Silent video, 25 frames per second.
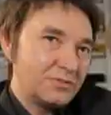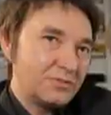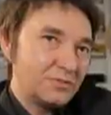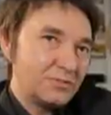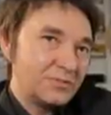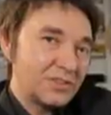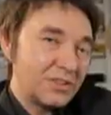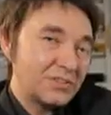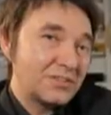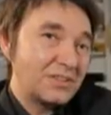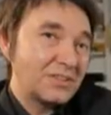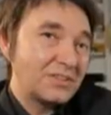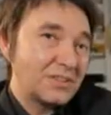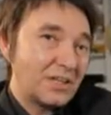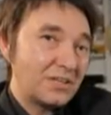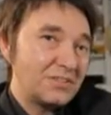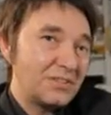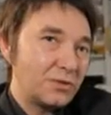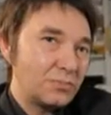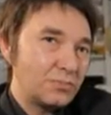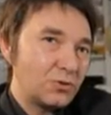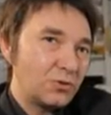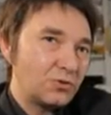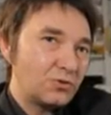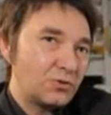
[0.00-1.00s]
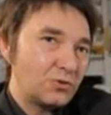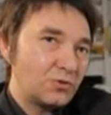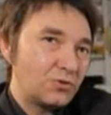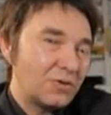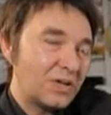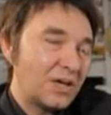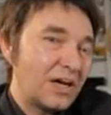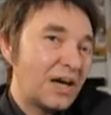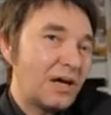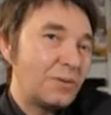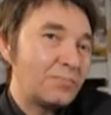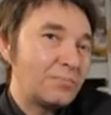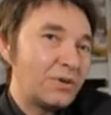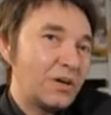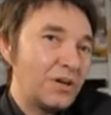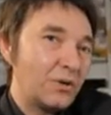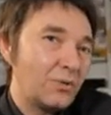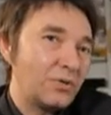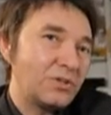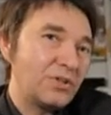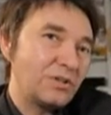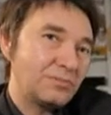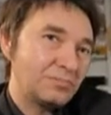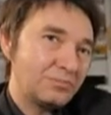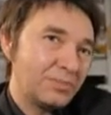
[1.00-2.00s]
there's a diagnosis of
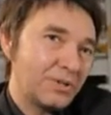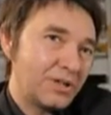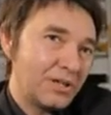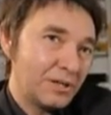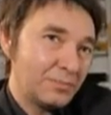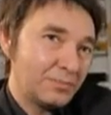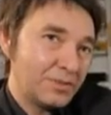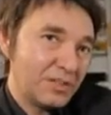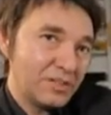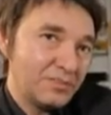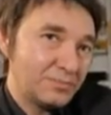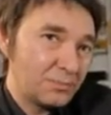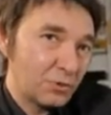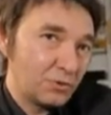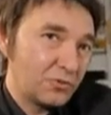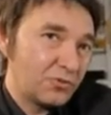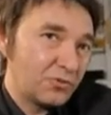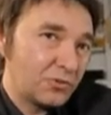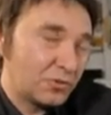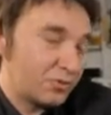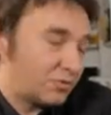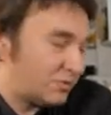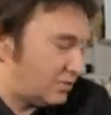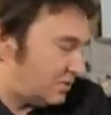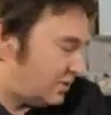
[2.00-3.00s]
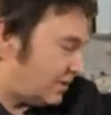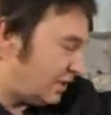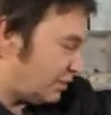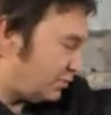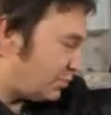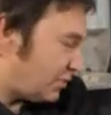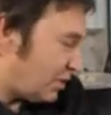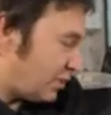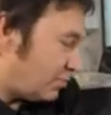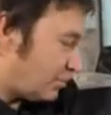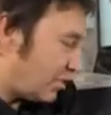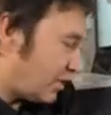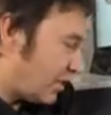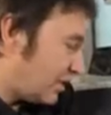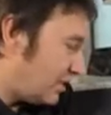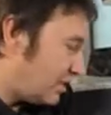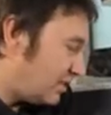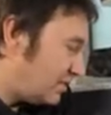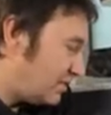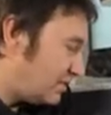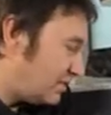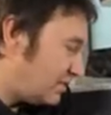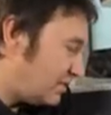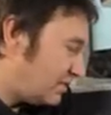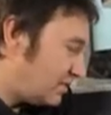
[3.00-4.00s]
autism by a psychiatrist. This is very
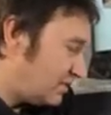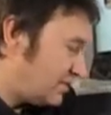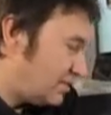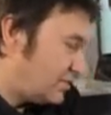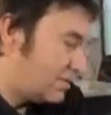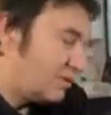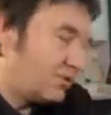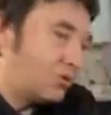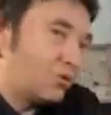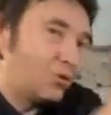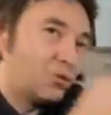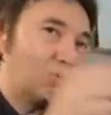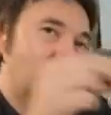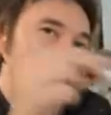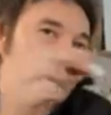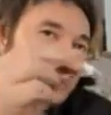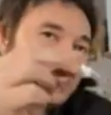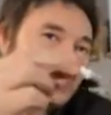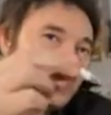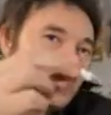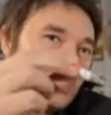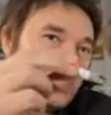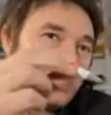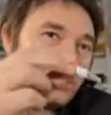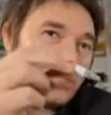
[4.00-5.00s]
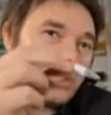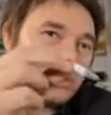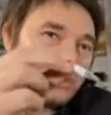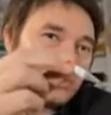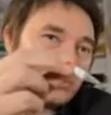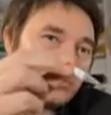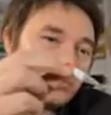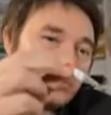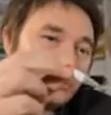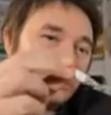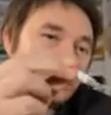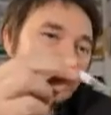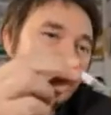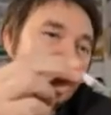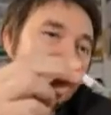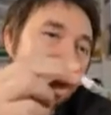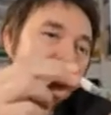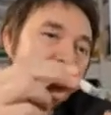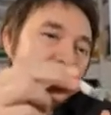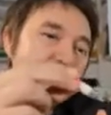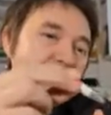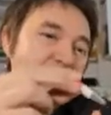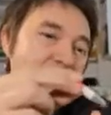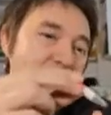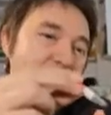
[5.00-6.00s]
important. Afterwards, a blood
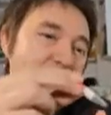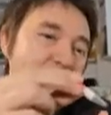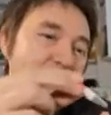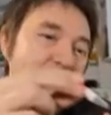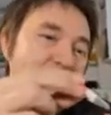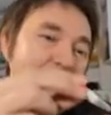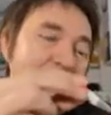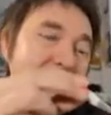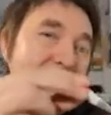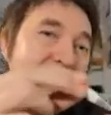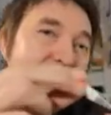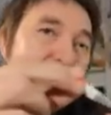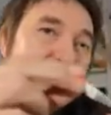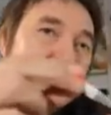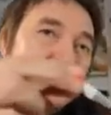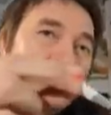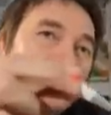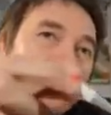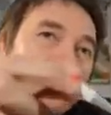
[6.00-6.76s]
test allows us